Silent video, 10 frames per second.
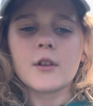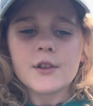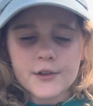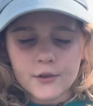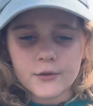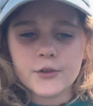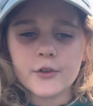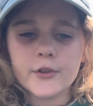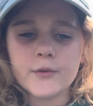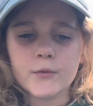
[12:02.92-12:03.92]

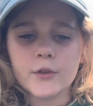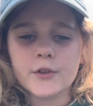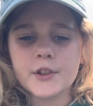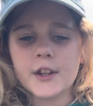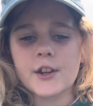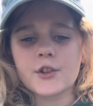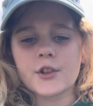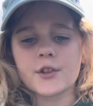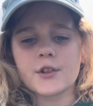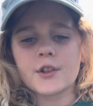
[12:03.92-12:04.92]
Soldiers were
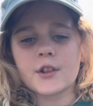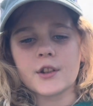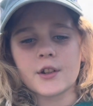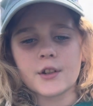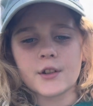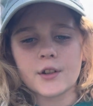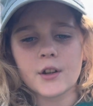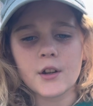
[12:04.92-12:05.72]
stationed in